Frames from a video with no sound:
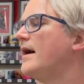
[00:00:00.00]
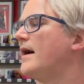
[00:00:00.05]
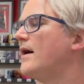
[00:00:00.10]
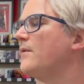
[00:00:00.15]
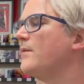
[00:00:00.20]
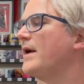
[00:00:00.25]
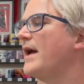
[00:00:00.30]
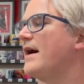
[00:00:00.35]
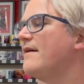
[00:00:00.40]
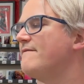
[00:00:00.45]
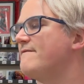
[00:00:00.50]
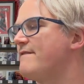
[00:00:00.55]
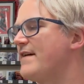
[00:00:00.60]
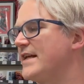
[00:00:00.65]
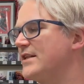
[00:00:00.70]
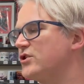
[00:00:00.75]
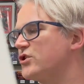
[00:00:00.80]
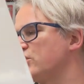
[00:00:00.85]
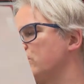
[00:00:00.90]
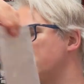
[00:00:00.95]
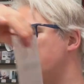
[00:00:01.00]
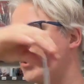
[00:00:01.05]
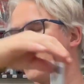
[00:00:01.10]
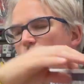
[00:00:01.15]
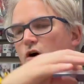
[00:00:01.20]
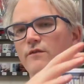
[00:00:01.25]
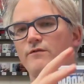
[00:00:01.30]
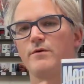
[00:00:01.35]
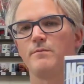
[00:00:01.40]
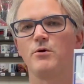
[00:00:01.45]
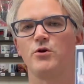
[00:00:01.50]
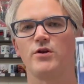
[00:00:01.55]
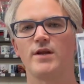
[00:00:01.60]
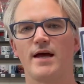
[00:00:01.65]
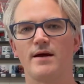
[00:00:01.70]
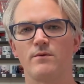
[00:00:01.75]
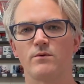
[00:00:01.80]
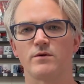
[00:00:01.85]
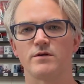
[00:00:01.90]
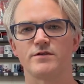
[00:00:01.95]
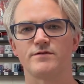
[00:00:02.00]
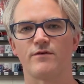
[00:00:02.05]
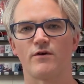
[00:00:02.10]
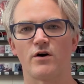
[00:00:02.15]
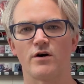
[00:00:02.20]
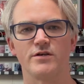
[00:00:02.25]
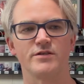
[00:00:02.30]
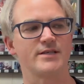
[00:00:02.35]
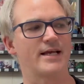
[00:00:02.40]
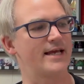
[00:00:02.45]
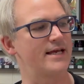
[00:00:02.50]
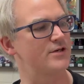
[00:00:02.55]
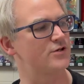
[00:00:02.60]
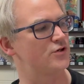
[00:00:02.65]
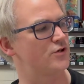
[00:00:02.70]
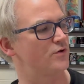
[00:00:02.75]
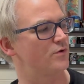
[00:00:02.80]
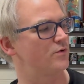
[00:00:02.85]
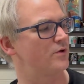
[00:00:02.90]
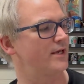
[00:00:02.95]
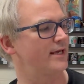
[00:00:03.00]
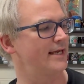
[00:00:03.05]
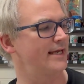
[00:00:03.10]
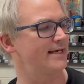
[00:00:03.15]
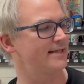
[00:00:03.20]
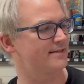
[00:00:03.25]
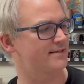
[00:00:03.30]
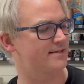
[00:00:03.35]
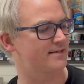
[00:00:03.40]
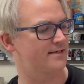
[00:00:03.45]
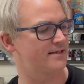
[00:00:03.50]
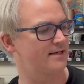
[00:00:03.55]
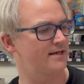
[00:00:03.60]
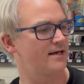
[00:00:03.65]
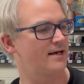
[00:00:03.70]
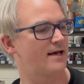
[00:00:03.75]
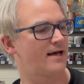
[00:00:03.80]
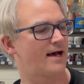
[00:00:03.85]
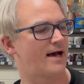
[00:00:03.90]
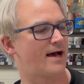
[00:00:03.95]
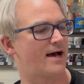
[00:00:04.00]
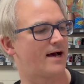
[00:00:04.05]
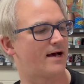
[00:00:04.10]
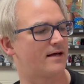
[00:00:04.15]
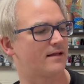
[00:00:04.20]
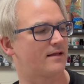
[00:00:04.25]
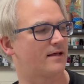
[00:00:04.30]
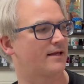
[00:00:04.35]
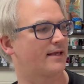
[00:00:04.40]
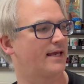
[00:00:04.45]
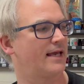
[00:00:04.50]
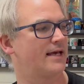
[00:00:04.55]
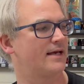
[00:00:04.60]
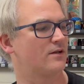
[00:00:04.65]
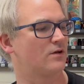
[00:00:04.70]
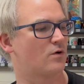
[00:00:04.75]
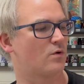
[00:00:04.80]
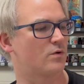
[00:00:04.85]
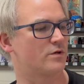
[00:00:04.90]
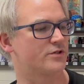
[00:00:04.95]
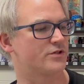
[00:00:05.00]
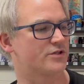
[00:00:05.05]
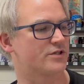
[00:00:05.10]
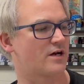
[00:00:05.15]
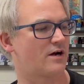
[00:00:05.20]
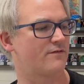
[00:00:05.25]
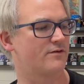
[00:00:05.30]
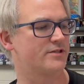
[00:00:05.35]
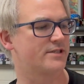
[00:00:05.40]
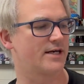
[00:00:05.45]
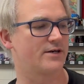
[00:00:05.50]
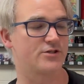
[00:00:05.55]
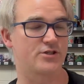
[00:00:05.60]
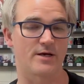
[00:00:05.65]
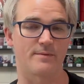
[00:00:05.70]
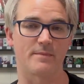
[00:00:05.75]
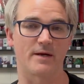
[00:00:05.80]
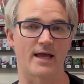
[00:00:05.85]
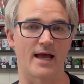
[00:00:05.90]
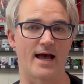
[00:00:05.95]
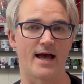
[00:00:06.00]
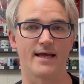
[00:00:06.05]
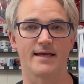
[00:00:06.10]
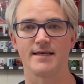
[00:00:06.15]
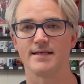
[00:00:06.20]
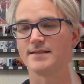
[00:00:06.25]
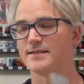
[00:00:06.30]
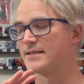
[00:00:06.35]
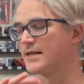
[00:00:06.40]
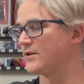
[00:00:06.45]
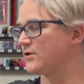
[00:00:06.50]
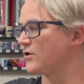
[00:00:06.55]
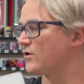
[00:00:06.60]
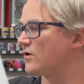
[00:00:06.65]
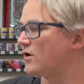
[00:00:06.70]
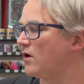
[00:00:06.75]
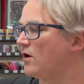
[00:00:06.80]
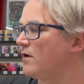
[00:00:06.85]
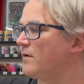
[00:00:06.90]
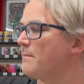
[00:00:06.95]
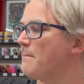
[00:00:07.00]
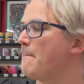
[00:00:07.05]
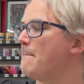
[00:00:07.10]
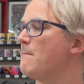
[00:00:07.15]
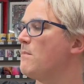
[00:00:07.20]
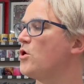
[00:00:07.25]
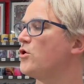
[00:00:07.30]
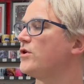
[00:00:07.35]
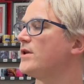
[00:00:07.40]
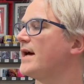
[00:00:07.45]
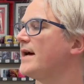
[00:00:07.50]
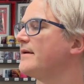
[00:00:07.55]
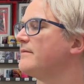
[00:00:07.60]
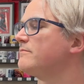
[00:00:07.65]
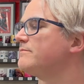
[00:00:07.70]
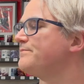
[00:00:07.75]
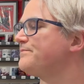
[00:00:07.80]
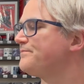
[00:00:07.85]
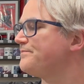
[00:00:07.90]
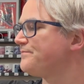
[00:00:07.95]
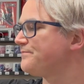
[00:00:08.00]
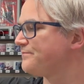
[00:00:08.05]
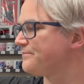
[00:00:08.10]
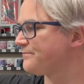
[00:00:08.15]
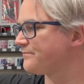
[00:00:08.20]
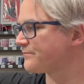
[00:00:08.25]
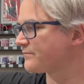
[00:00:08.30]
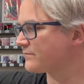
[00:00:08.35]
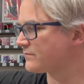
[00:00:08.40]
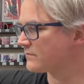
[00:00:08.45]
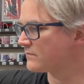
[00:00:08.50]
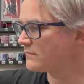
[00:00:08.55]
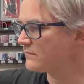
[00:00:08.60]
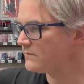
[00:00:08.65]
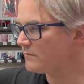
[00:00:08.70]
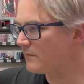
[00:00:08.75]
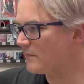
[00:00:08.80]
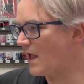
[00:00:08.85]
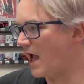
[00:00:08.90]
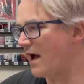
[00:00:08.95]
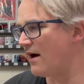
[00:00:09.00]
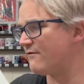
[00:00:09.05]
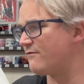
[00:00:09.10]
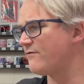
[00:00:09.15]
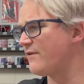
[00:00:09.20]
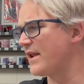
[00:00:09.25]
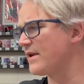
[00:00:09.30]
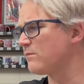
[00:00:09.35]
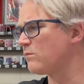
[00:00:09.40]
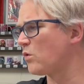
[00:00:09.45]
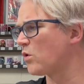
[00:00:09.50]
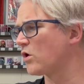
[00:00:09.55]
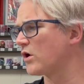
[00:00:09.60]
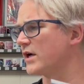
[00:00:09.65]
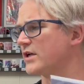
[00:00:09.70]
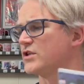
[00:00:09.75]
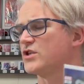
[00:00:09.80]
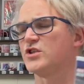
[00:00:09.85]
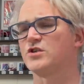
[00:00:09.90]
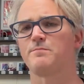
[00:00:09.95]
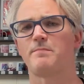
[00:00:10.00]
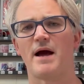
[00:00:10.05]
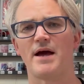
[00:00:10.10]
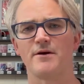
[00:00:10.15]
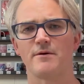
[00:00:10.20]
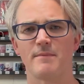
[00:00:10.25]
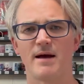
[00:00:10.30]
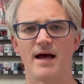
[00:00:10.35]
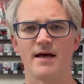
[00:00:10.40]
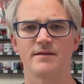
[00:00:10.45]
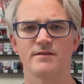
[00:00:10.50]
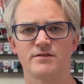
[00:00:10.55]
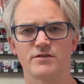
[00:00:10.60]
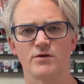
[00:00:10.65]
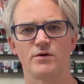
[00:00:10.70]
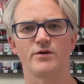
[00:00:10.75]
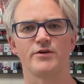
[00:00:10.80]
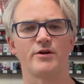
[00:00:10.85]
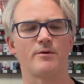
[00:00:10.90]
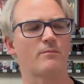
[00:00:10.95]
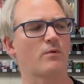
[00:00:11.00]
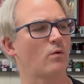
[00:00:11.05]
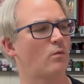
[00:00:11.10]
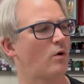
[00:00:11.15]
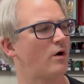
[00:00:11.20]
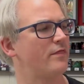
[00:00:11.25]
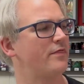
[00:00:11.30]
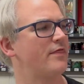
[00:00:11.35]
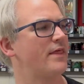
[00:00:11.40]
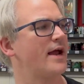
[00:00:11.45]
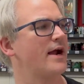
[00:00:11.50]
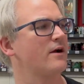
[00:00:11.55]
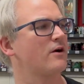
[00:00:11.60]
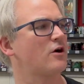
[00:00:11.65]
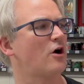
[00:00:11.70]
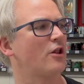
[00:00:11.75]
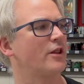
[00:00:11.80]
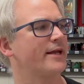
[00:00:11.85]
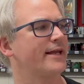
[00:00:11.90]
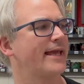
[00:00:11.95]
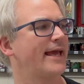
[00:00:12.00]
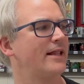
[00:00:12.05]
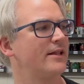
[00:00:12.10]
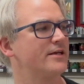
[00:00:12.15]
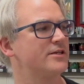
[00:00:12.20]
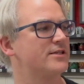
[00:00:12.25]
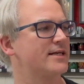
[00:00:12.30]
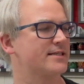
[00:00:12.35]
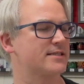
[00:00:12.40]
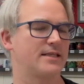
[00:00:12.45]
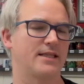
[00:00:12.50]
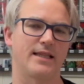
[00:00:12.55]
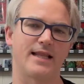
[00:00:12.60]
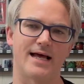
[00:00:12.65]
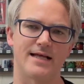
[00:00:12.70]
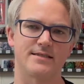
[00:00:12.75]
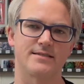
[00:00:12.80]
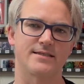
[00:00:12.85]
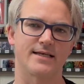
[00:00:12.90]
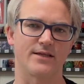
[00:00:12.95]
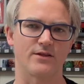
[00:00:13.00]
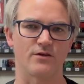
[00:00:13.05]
We have Vengeance of the Moon Knight, where as far as issue 8. Again, gorgeous covers there. Jed Mackay continuing on Moon Knight. Venom War Spider-Man, so number one there. Colin Kelly, Jackson Lansing,